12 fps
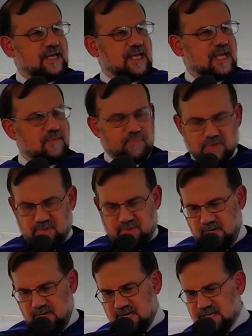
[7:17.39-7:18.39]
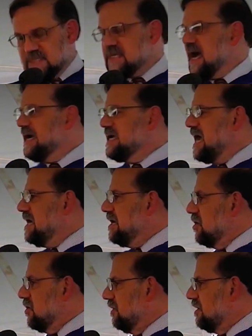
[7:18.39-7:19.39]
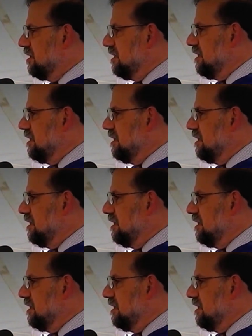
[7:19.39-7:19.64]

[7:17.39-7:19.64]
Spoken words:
in Hebrew, Dayenu,